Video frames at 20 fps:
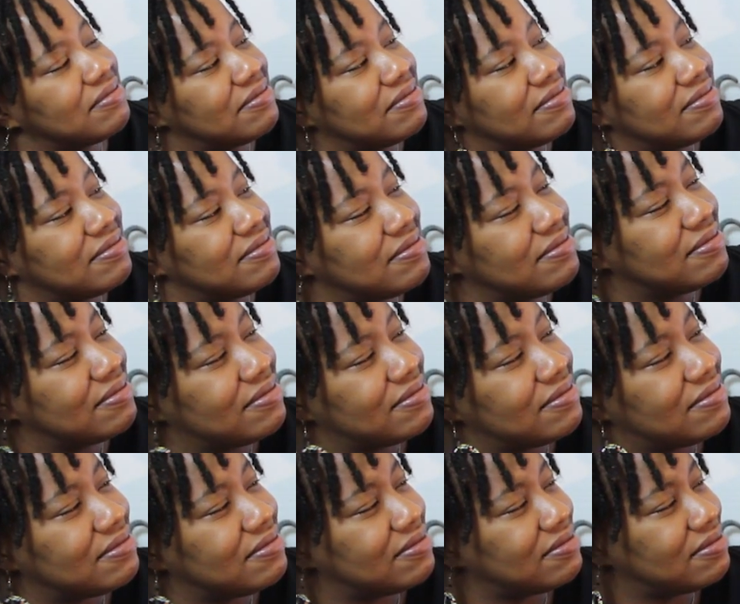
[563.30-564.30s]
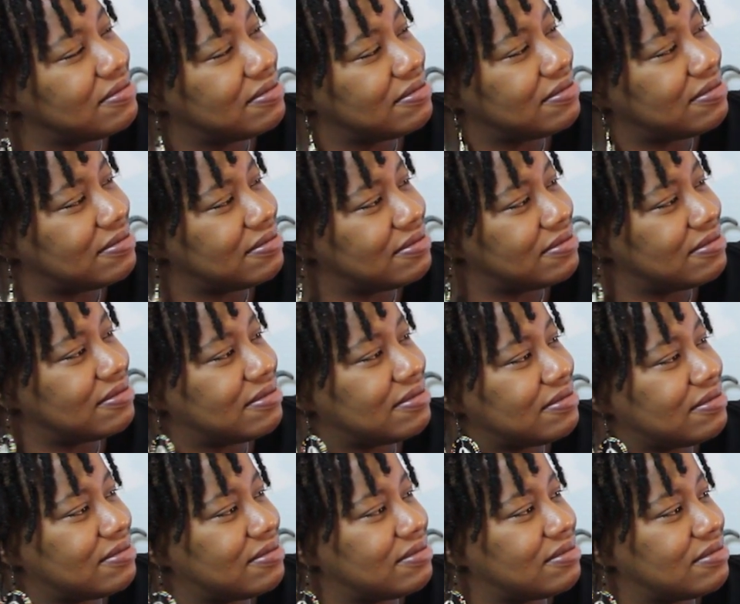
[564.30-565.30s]

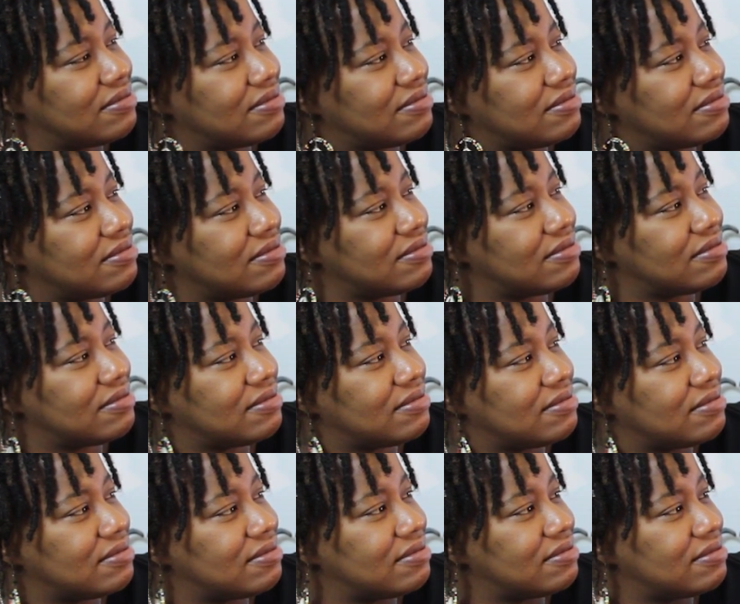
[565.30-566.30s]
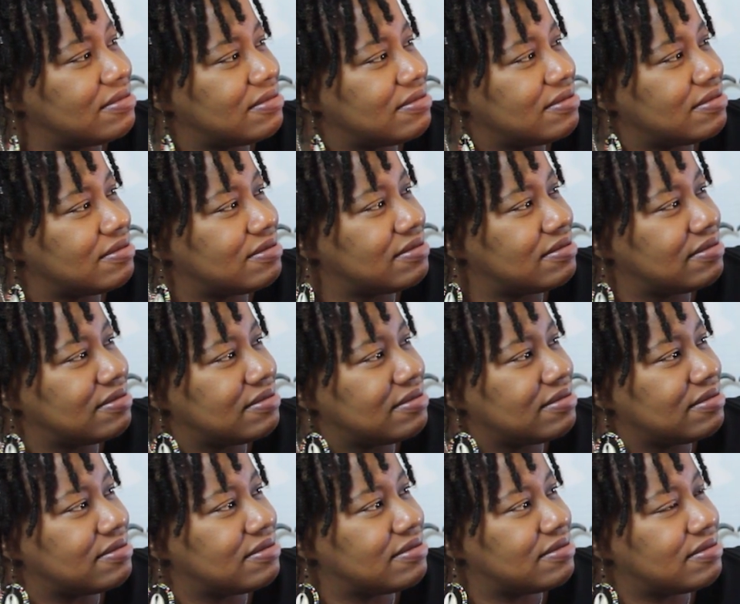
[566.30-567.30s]

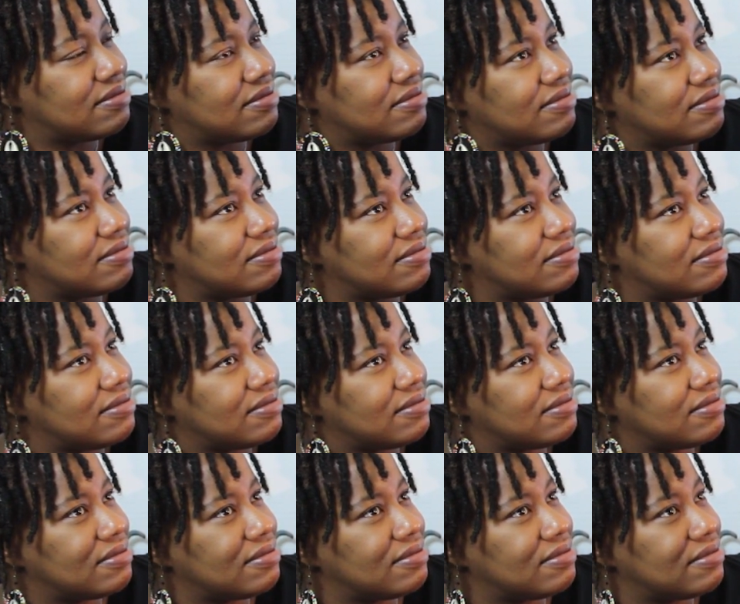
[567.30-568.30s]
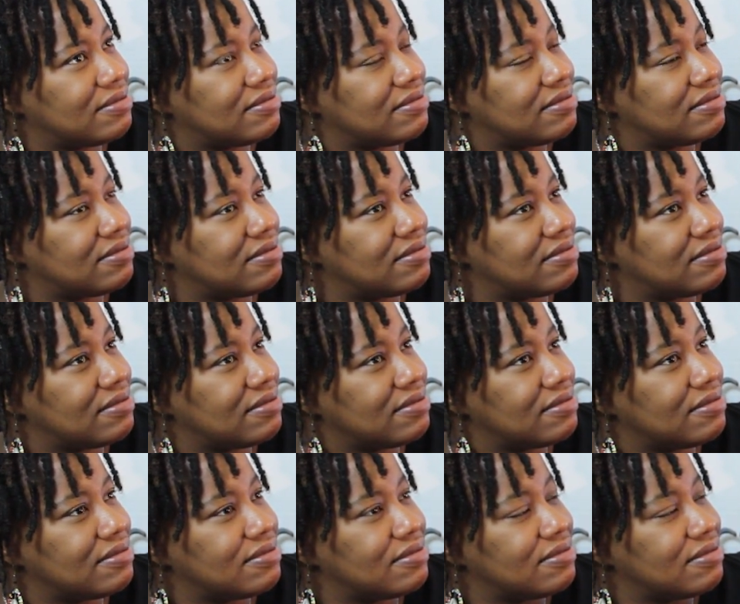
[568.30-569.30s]

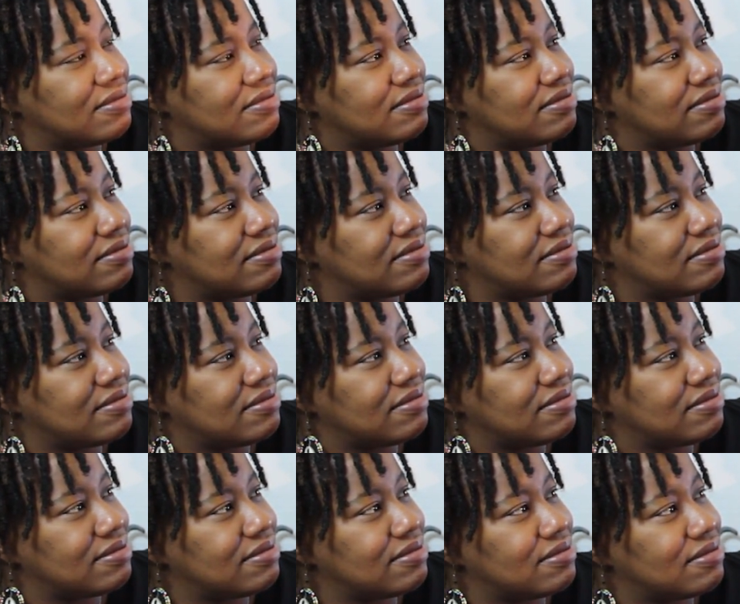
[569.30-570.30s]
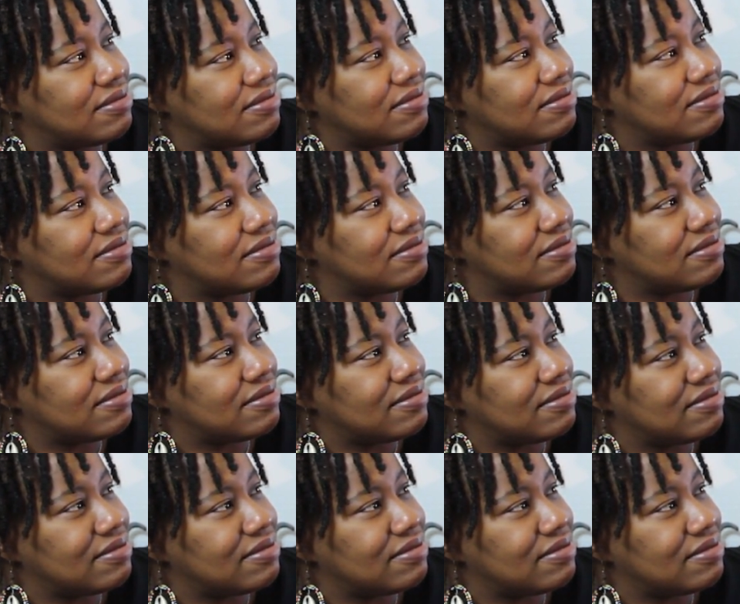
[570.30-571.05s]
No words are spoken by the person on screen.